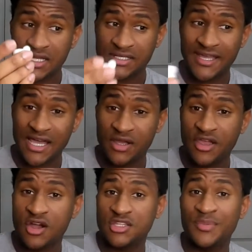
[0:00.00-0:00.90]
Now,
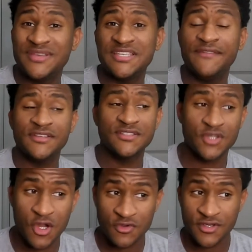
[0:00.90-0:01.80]
y'all, to be safe than
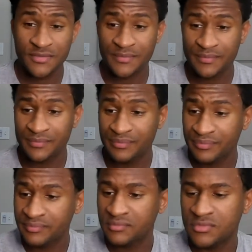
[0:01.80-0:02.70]
sorry,
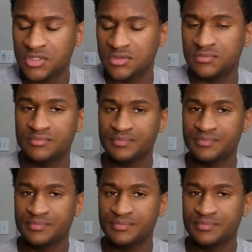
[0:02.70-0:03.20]
hold on.